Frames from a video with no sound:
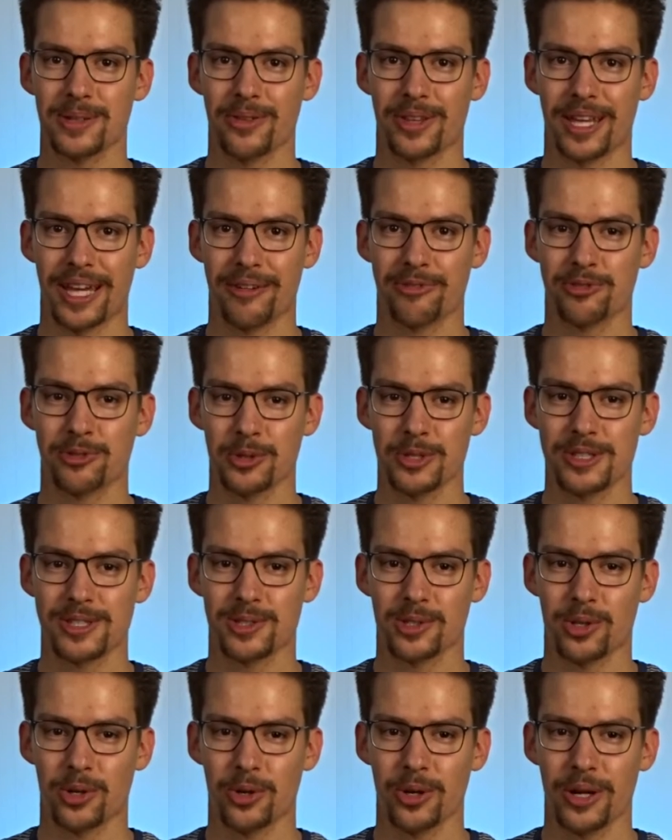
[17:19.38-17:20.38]
on the F-Droid
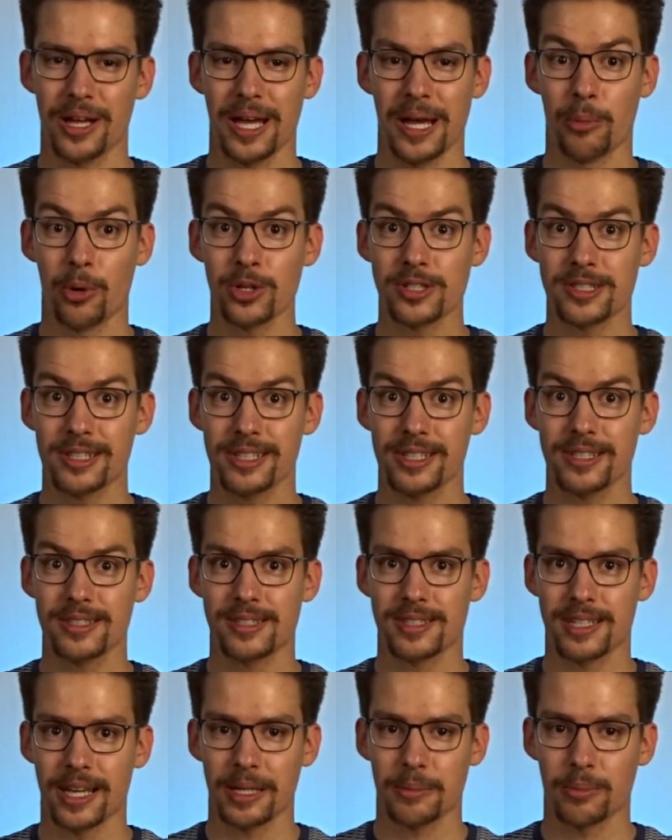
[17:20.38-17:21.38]
store mostly
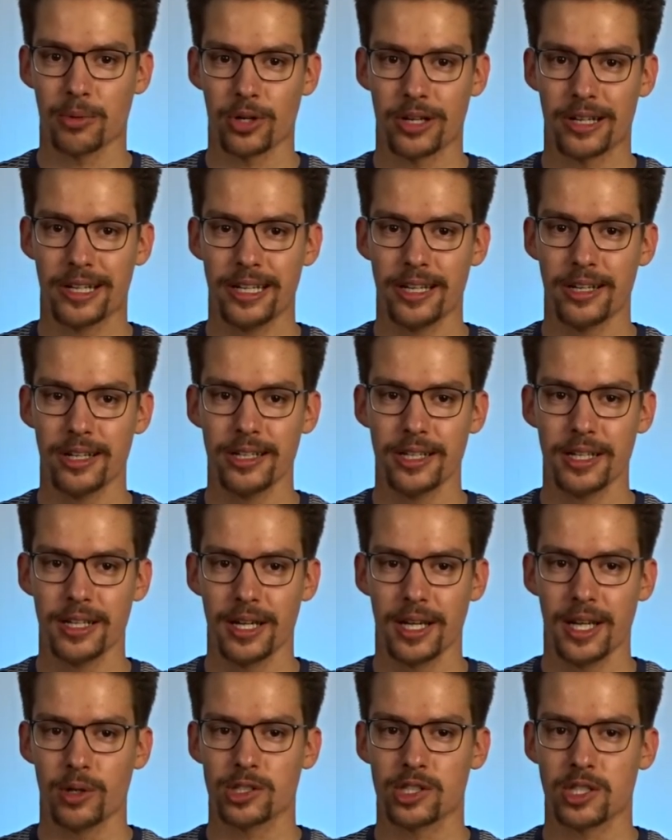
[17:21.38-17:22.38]
state more clearly
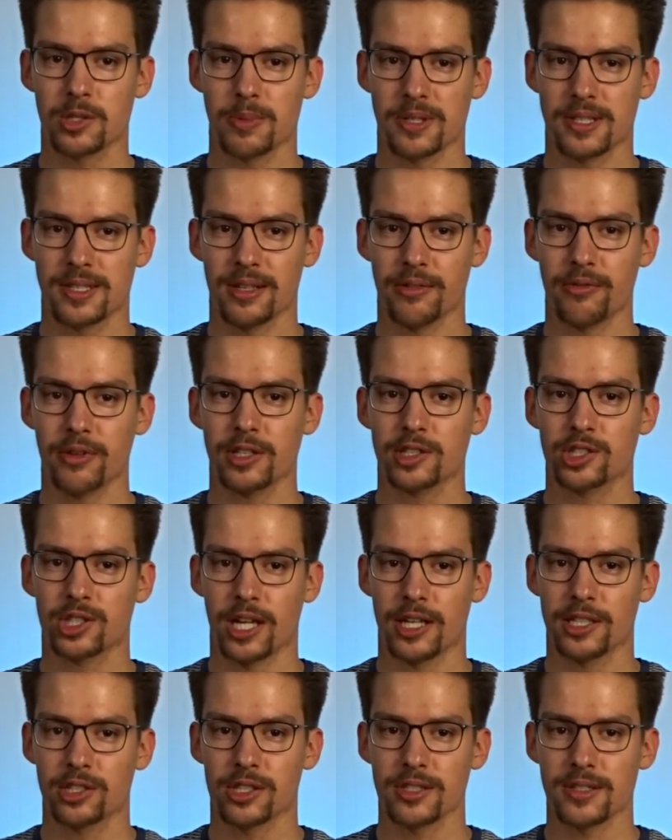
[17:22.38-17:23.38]
which specific
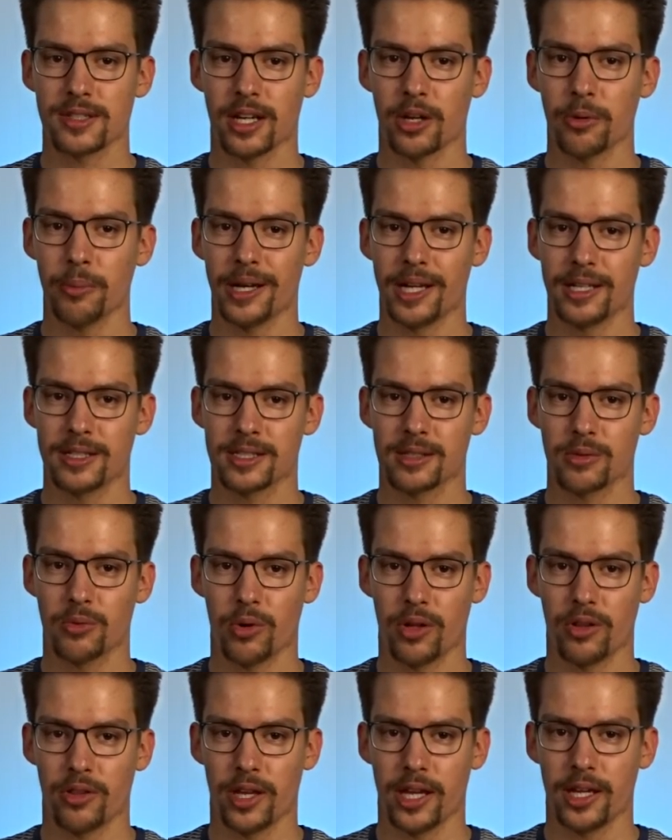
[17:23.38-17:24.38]
changes are made
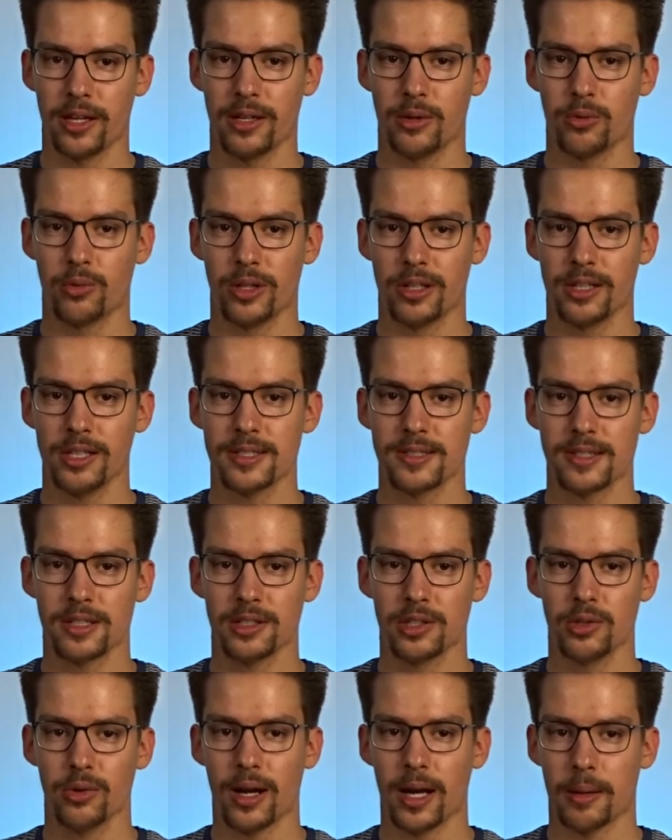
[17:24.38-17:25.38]
when they release a
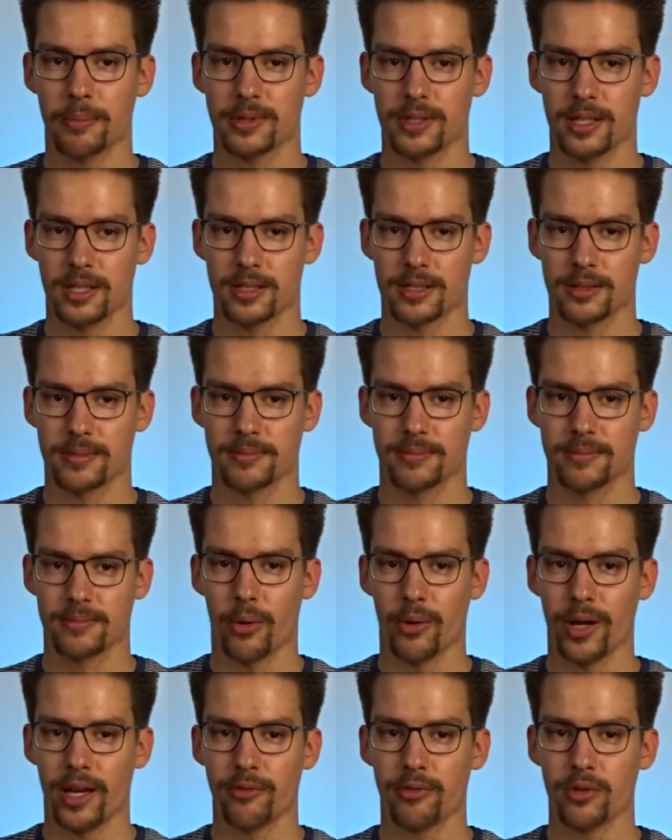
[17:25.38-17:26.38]
new update.
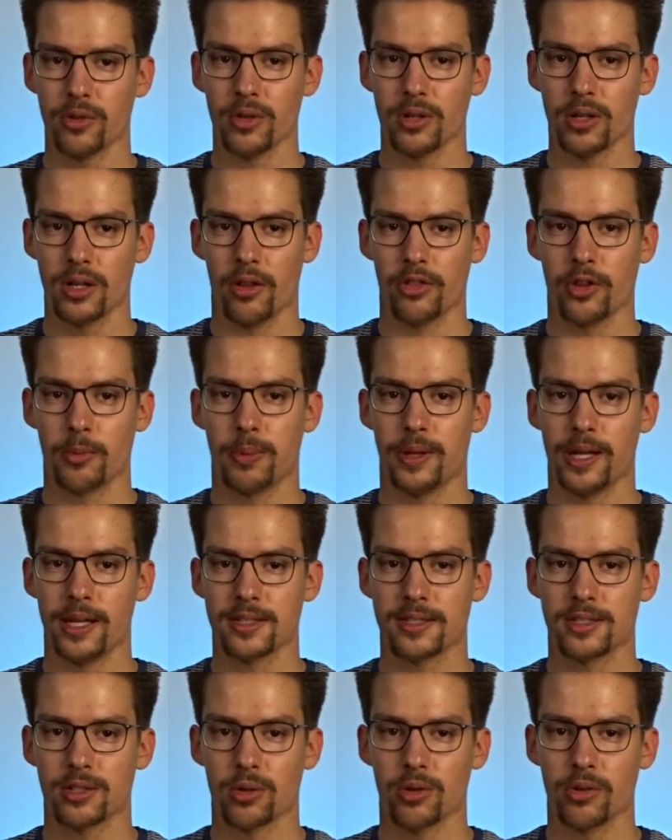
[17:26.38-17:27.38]
However, on the Play
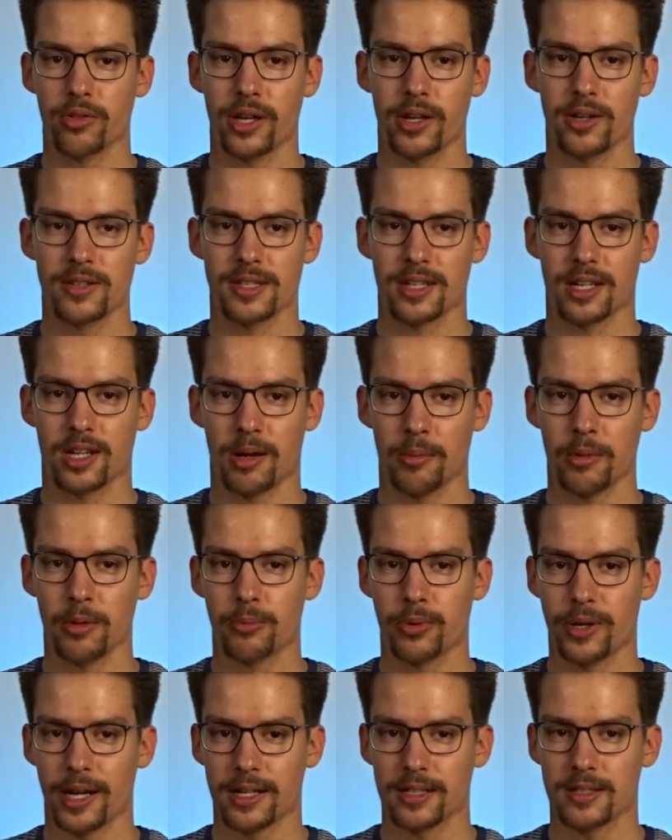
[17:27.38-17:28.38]
Store there is a common
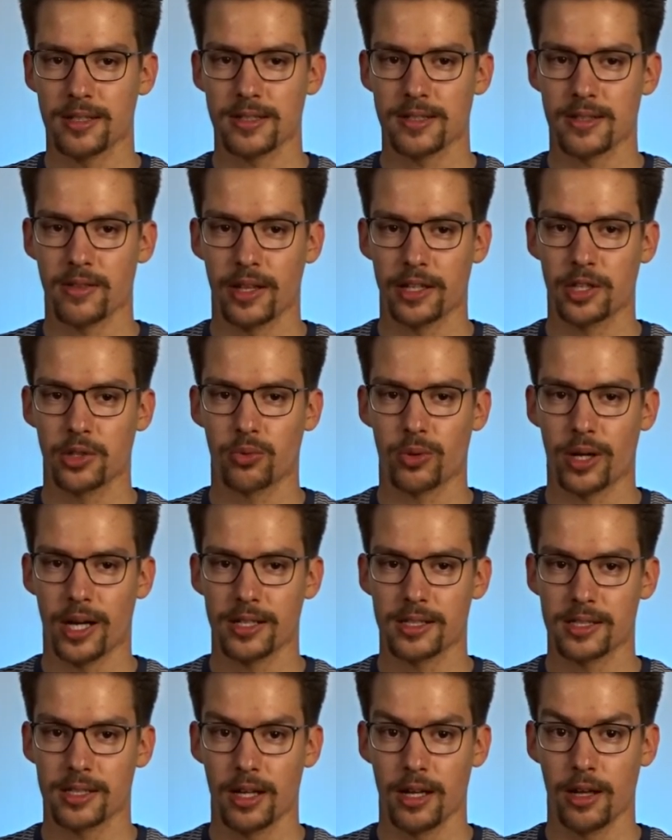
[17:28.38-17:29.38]
practice that you
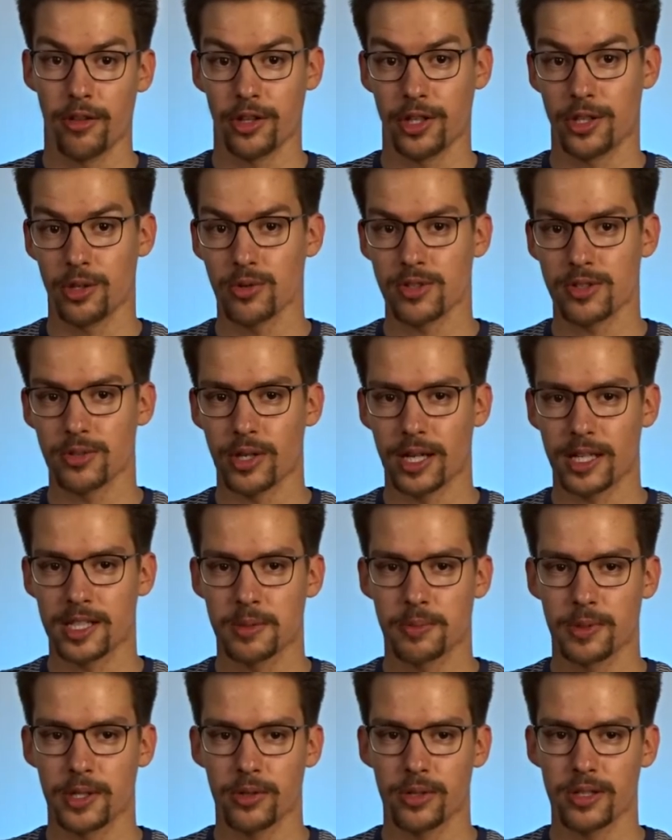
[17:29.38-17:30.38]
write the user
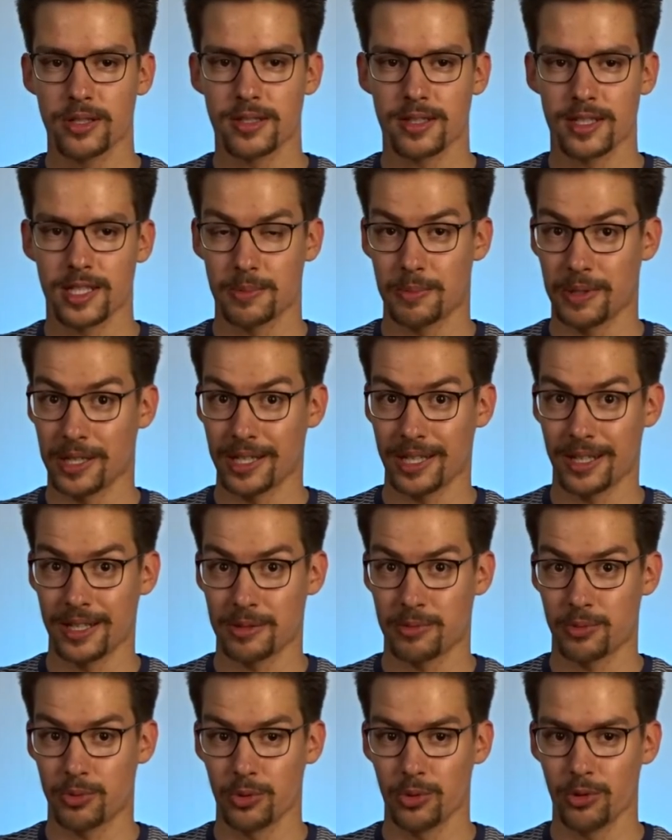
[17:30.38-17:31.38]
experience is being
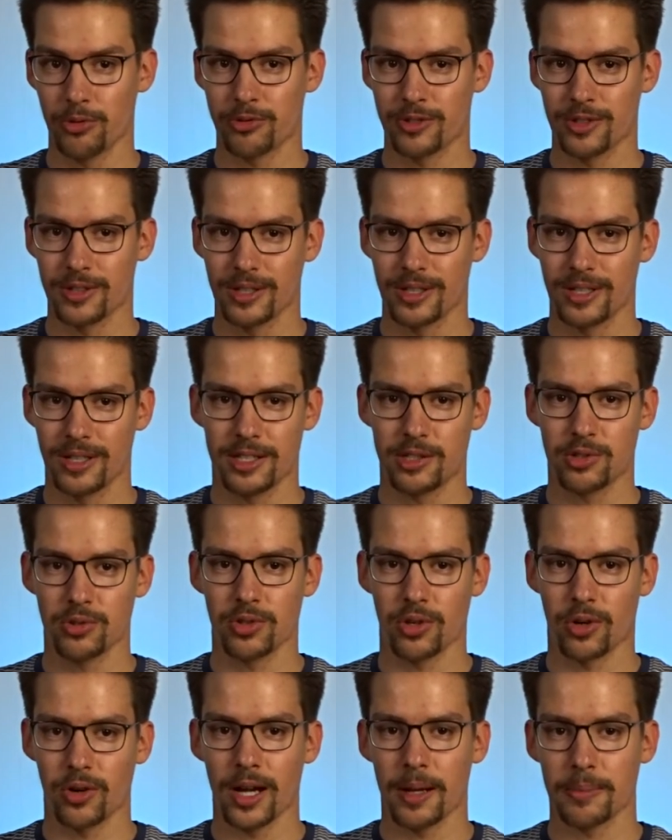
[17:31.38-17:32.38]
improved into
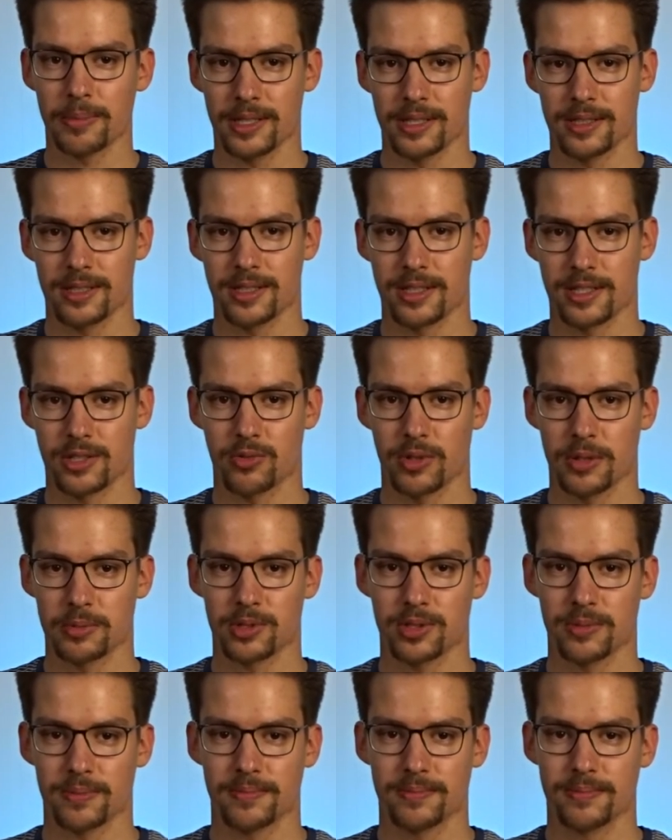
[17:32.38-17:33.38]
your update
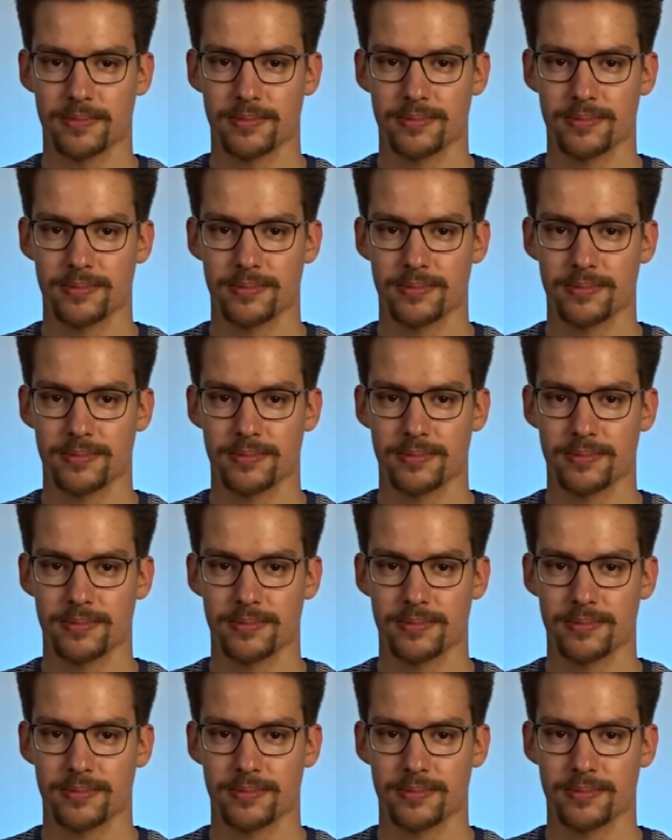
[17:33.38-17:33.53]
description.